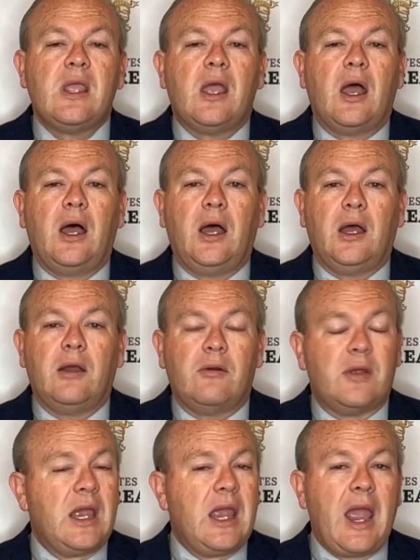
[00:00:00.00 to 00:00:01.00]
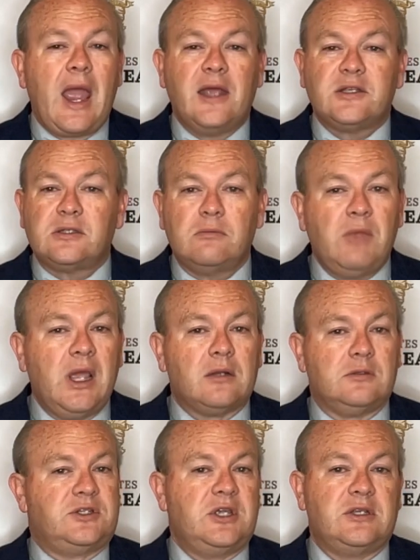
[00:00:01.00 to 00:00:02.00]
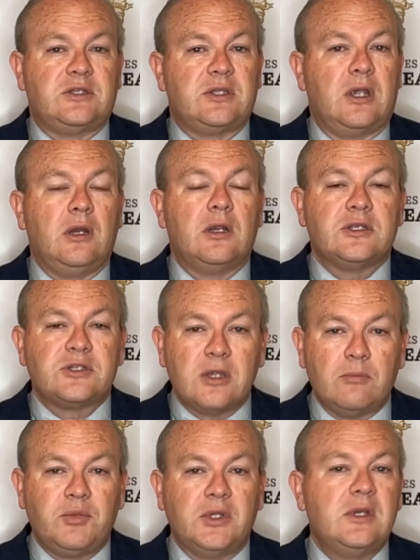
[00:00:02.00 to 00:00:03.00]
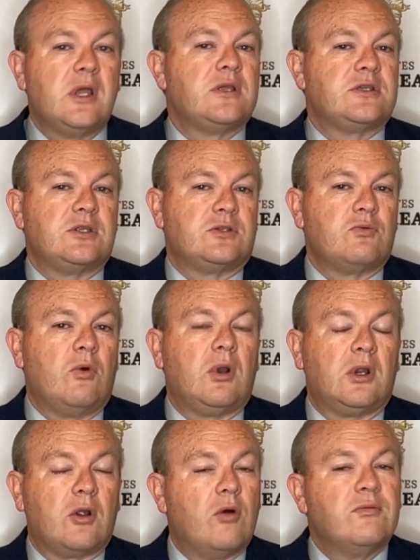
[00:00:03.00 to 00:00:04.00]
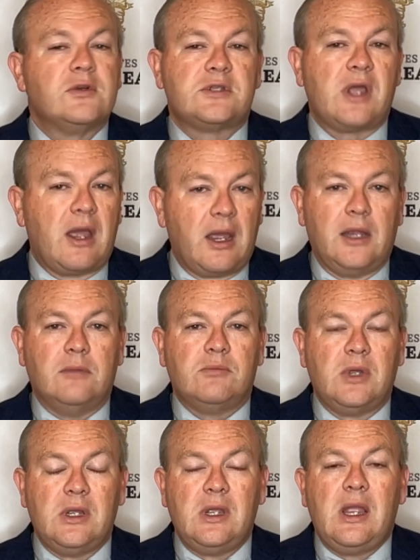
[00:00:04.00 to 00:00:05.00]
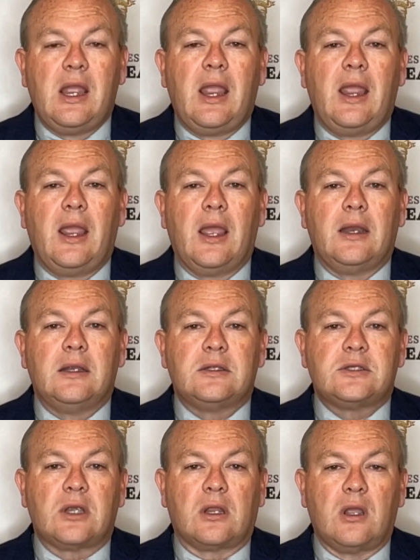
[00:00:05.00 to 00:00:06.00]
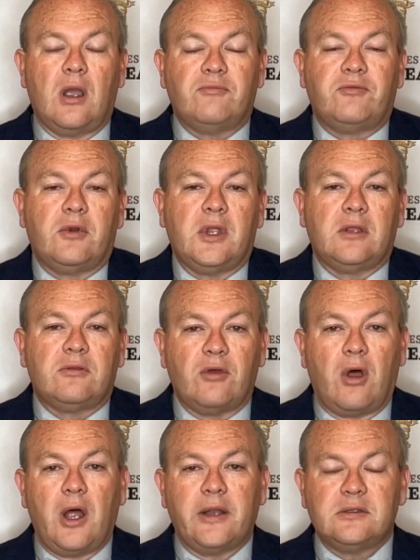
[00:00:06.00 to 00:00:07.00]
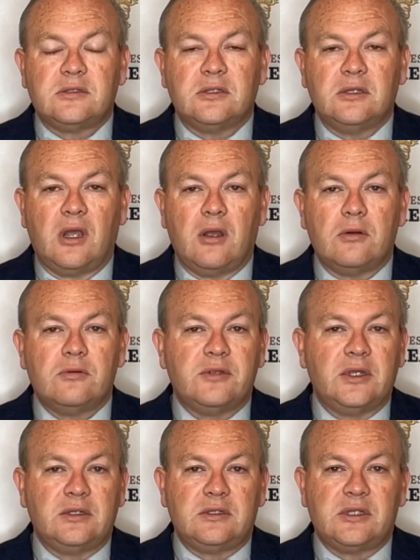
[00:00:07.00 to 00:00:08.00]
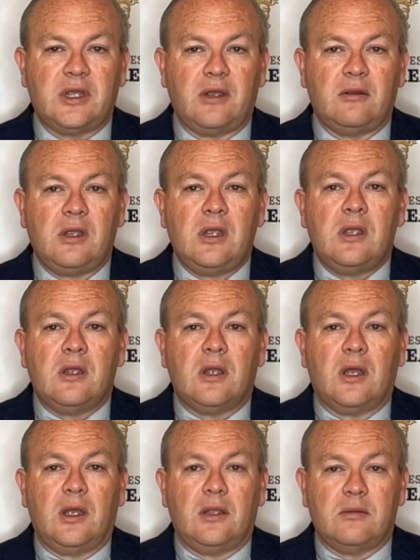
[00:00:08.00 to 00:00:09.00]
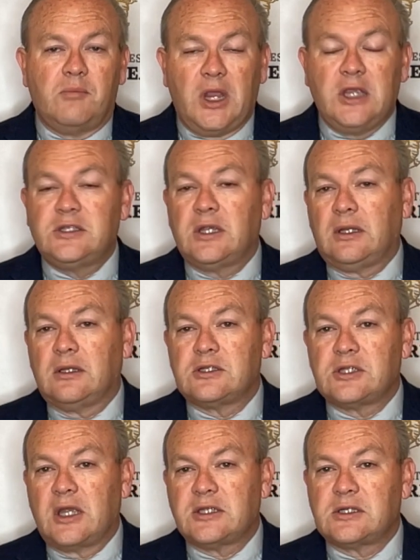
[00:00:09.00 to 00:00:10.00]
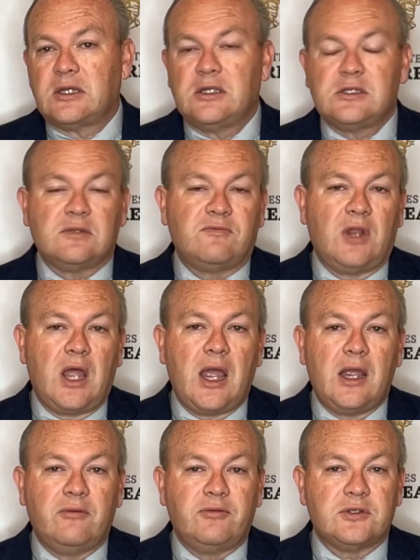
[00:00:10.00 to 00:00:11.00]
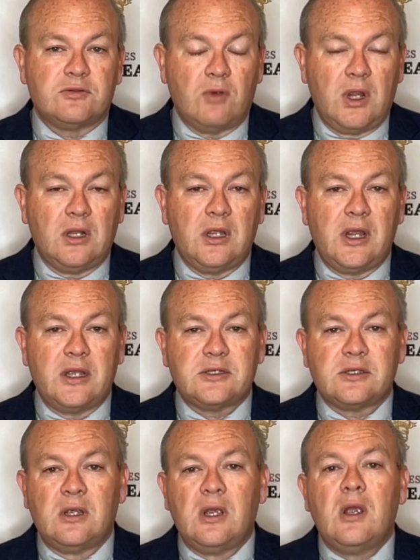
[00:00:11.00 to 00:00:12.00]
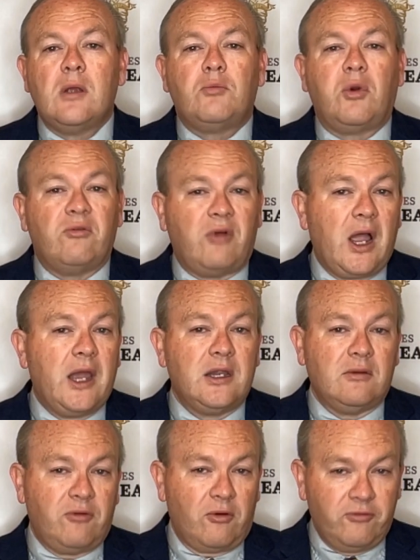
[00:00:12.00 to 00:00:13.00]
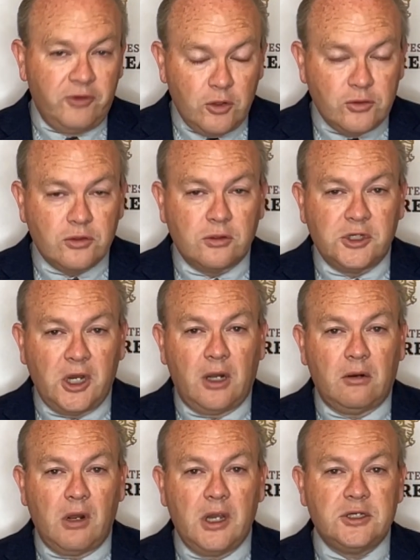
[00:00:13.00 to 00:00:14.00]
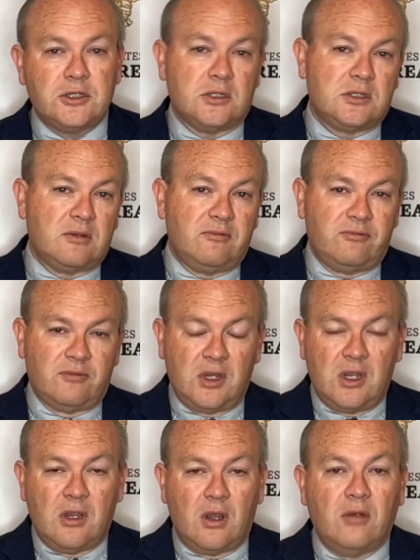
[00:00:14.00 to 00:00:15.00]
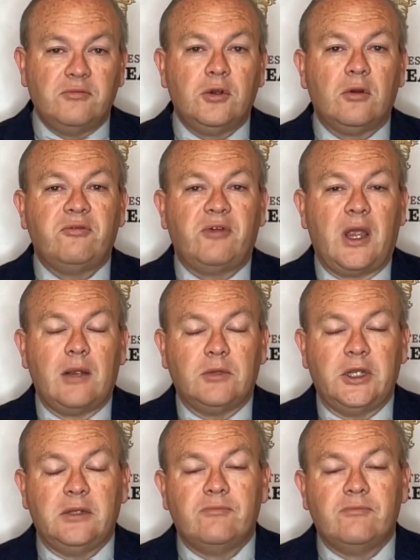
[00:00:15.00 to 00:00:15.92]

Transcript: as the metal sits there, it simply does its work over time. And it's a comforting thought to know that the basic necessities of life, as well as providing for future generations of your family,